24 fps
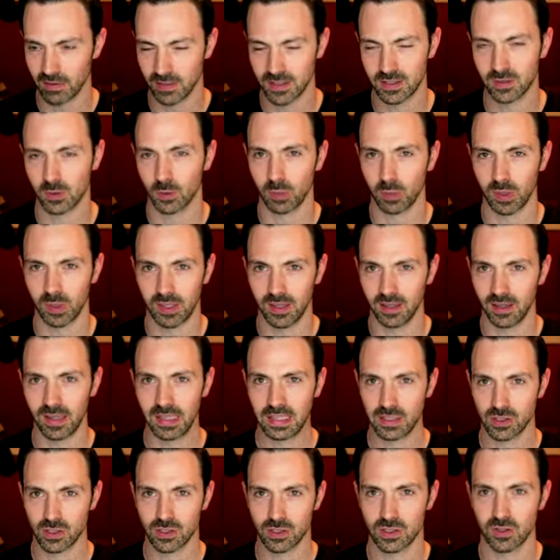This will be
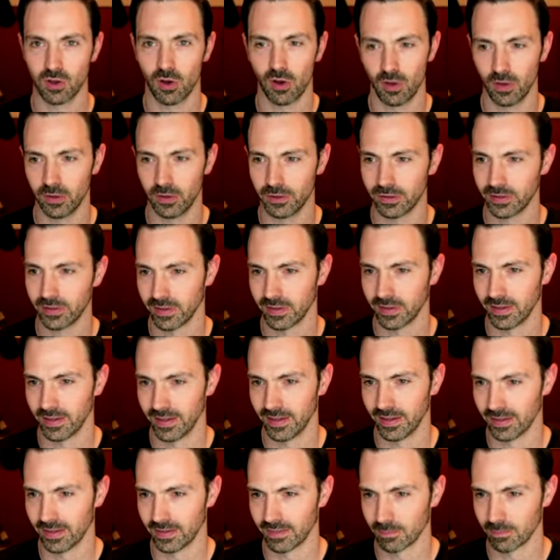installed
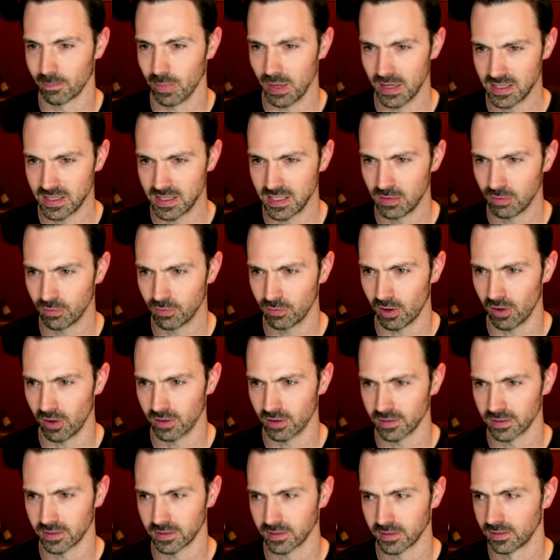uh, by
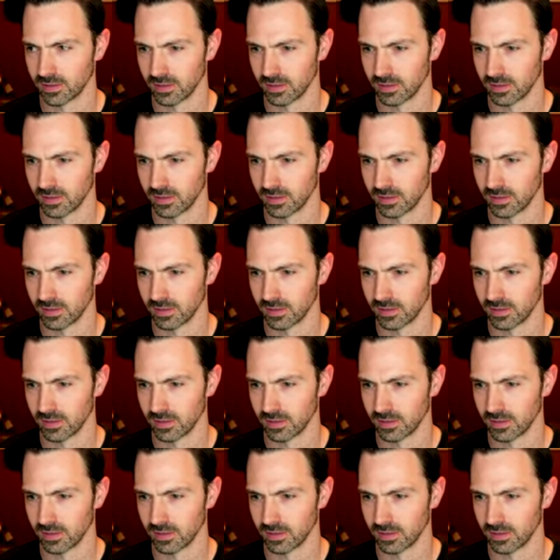default,